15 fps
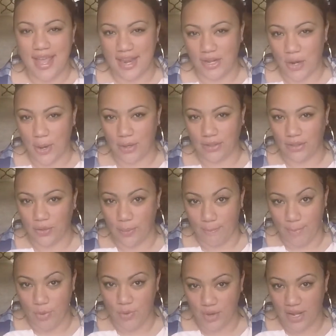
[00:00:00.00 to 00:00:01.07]
and her little
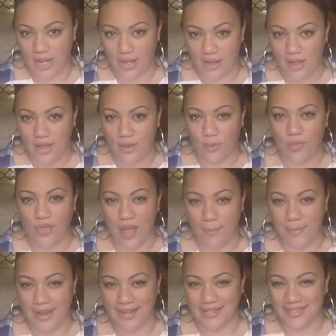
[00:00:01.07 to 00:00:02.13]
booty
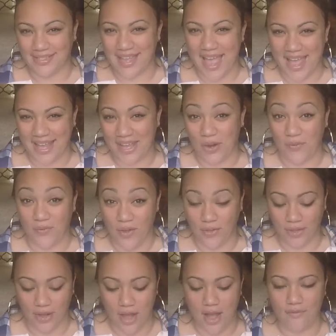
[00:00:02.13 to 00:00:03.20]
without being saggy or
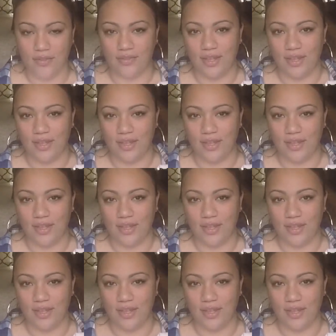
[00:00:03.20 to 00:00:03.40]
falling off.